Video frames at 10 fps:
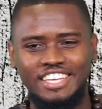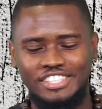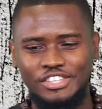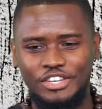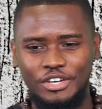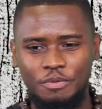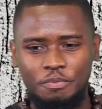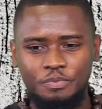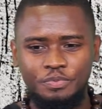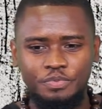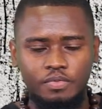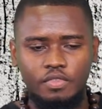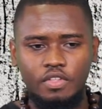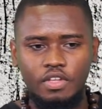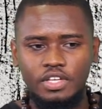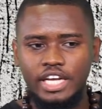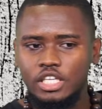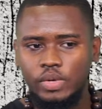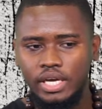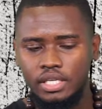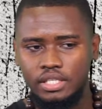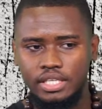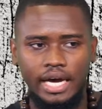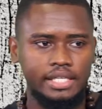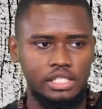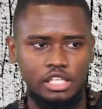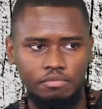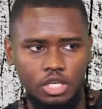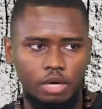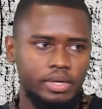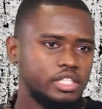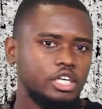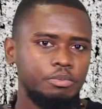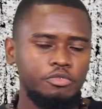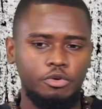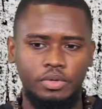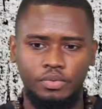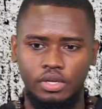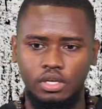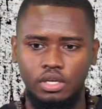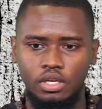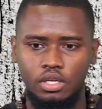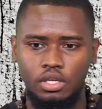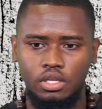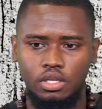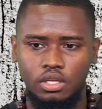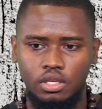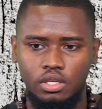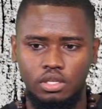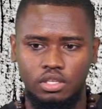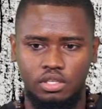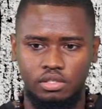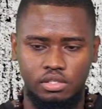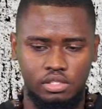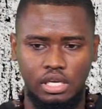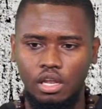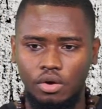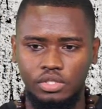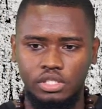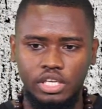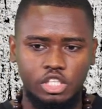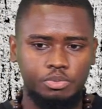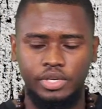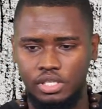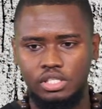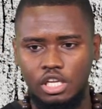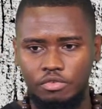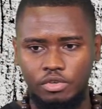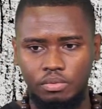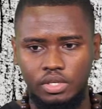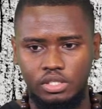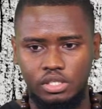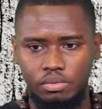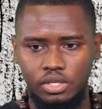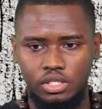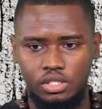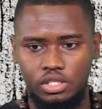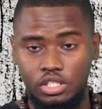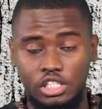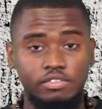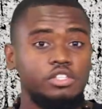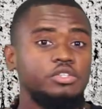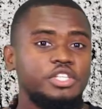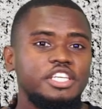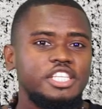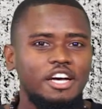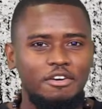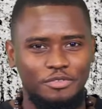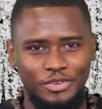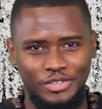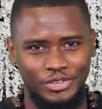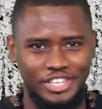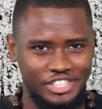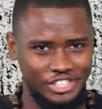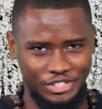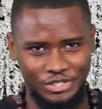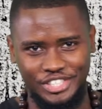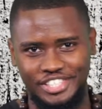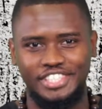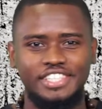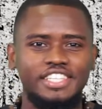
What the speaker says: So that's why the artist have become a therapy for me, when it allows you to express yourself in ways in which even you yourself don't know what you're doing.